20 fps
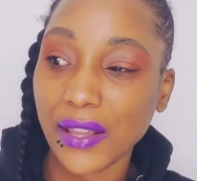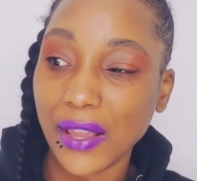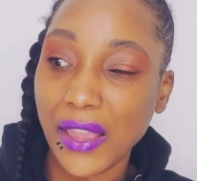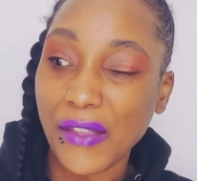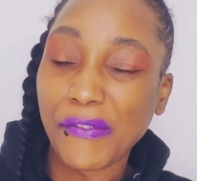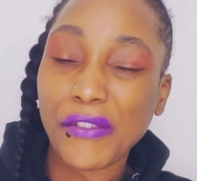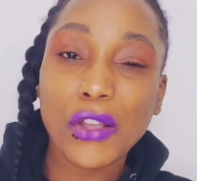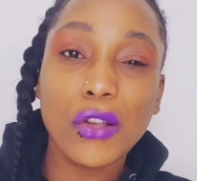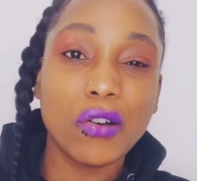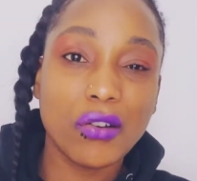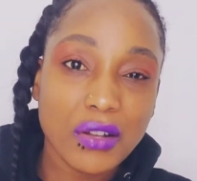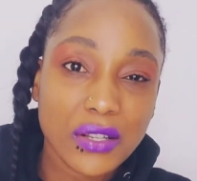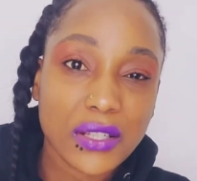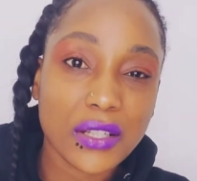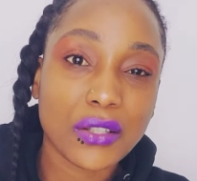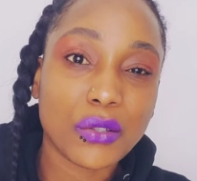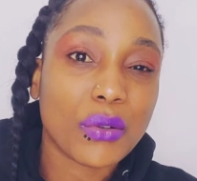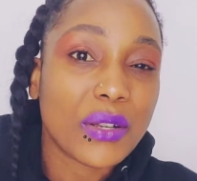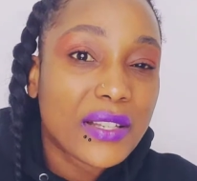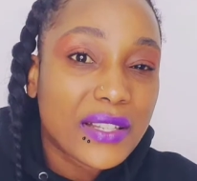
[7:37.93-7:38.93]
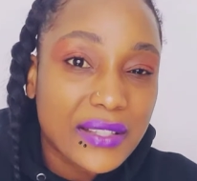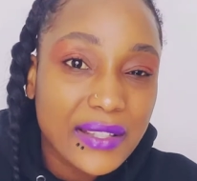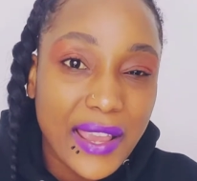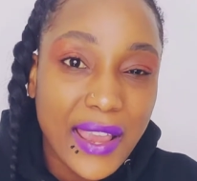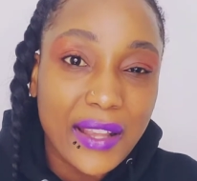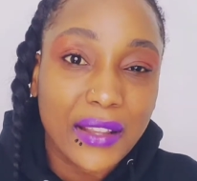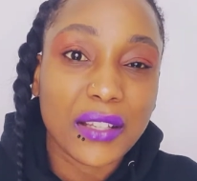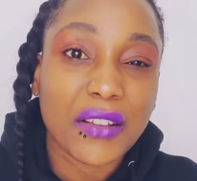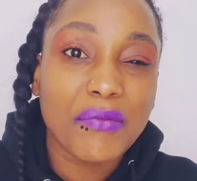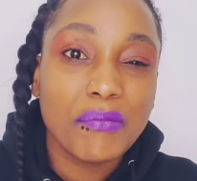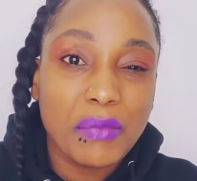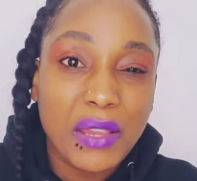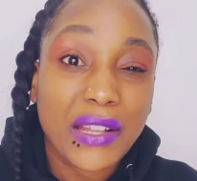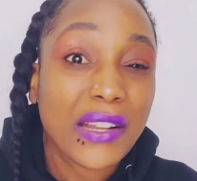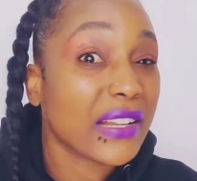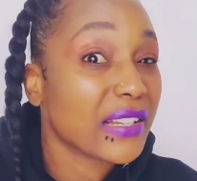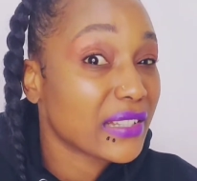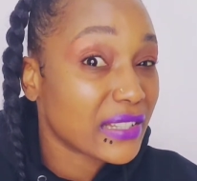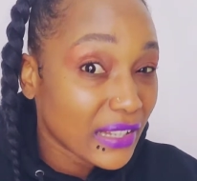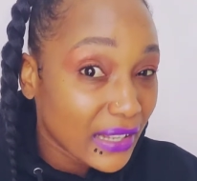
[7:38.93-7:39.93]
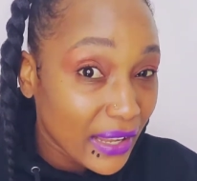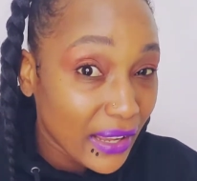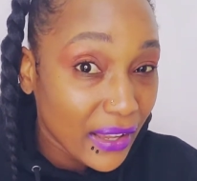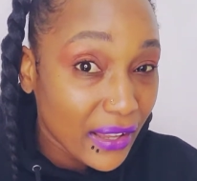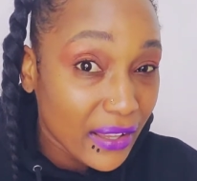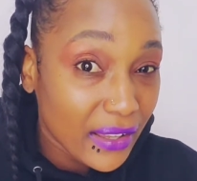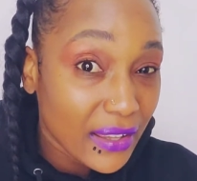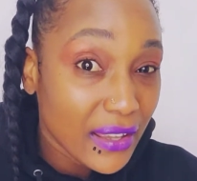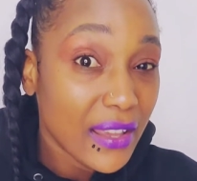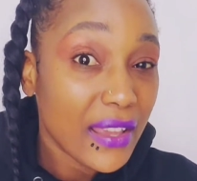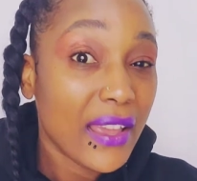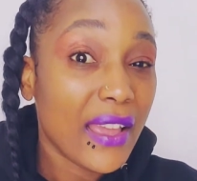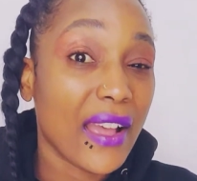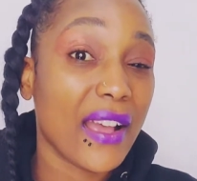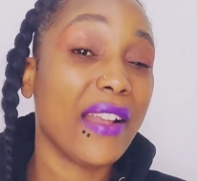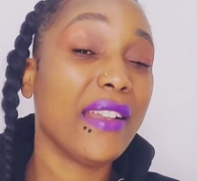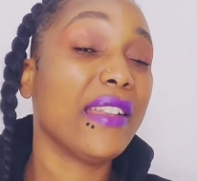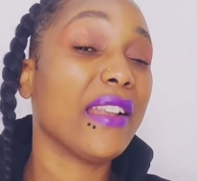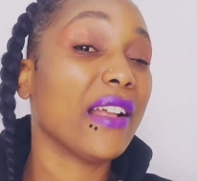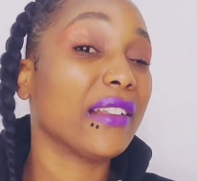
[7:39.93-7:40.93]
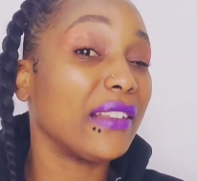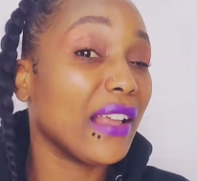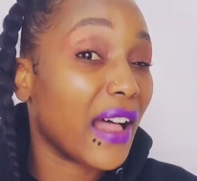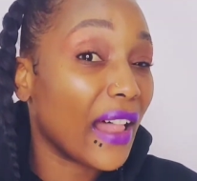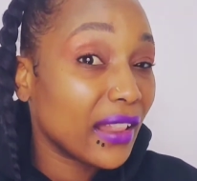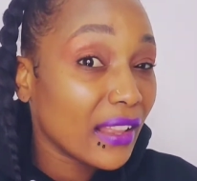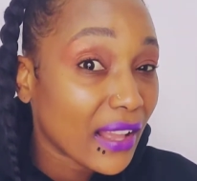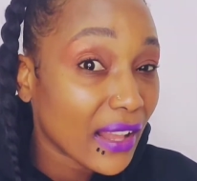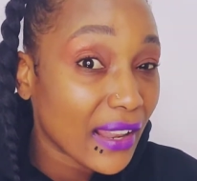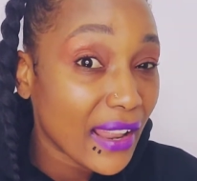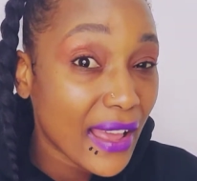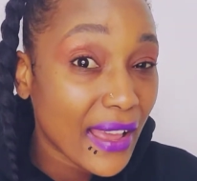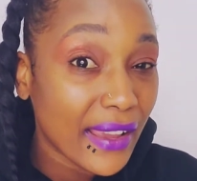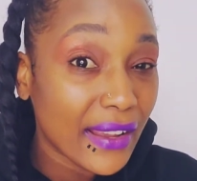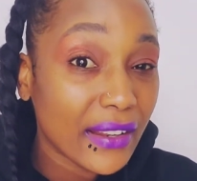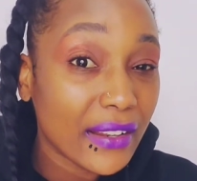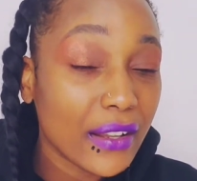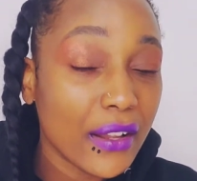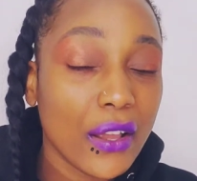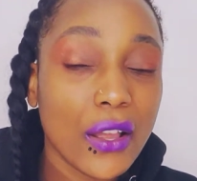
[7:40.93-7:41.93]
if it goes into a state of being acidic and not alkaline,